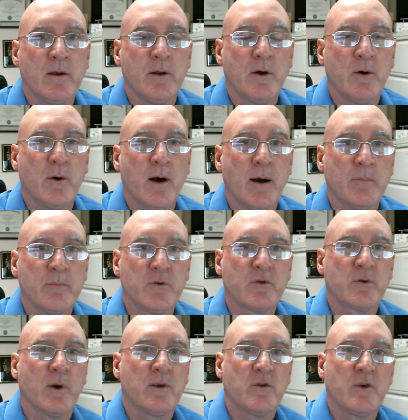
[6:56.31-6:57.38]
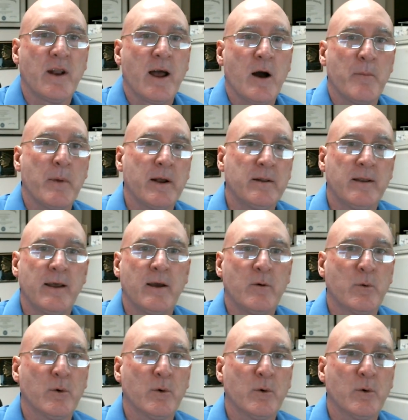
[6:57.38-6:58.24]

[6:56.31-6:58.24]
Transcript: you know I'm stretching out my day.